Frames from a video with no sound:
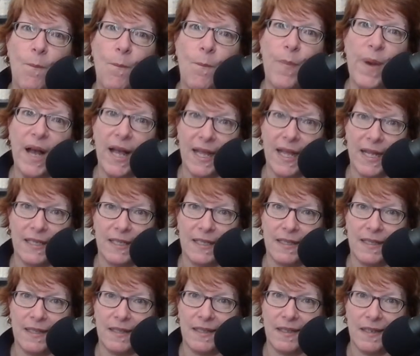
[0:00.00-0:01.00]
But
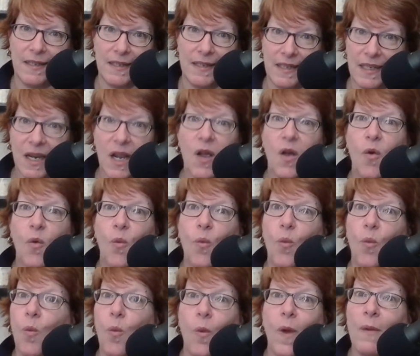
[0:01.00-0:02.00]

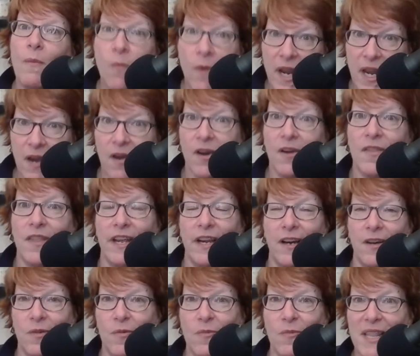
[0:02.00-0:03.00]
when we are
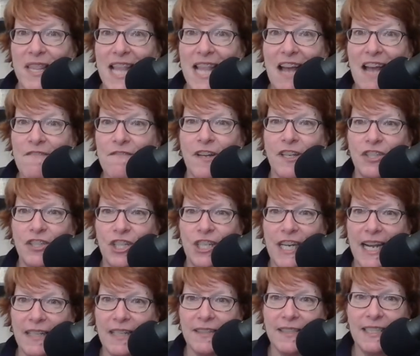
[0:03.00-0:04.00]
there, when that
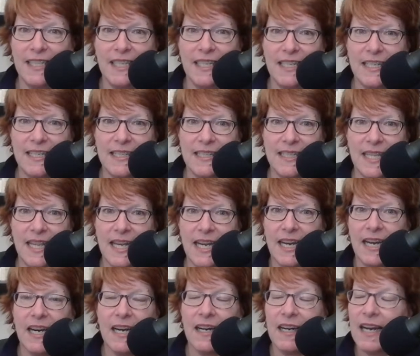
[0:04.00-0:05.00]
functionality is
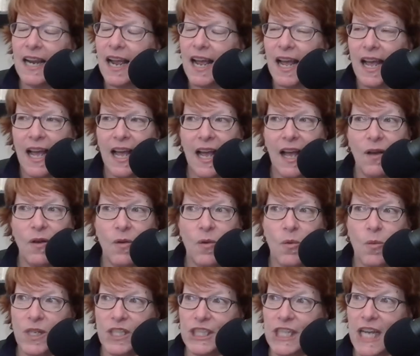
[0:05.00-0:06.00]
there,
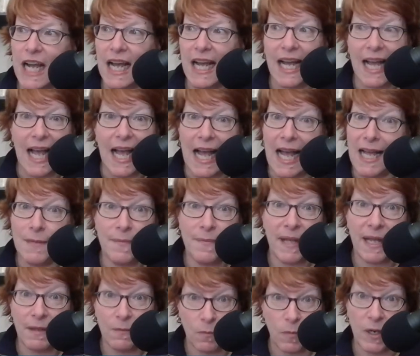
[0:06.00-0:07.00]
which I
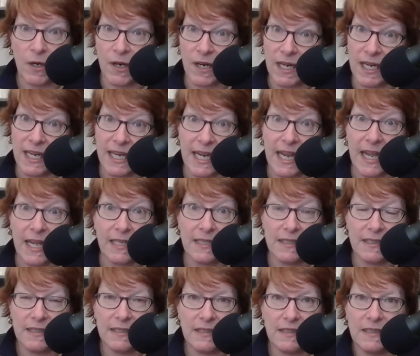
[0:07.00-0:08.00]
bet we're going to get,
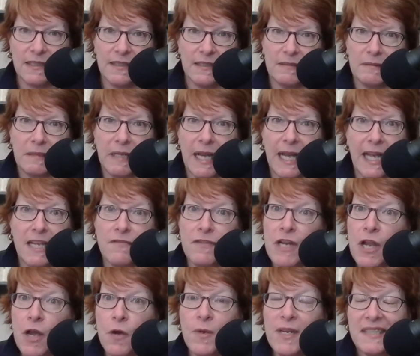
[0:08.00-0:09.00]
I have
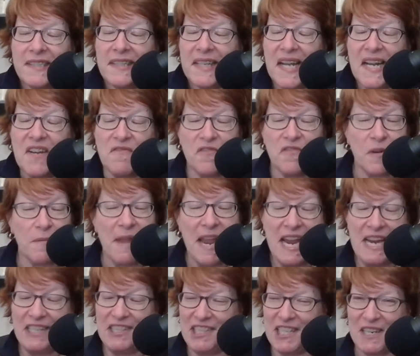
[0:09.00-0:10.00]
no inside
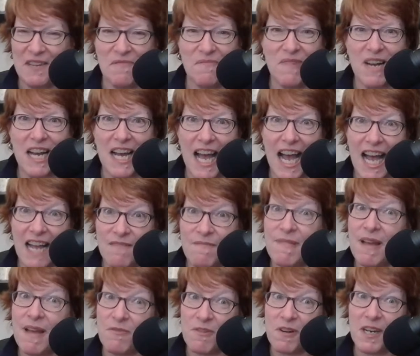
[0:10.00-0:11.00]
information, but I
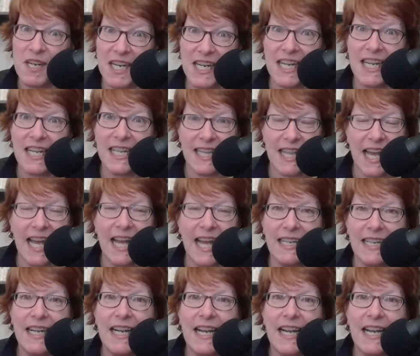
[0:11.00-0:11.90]
bet we're going to get that.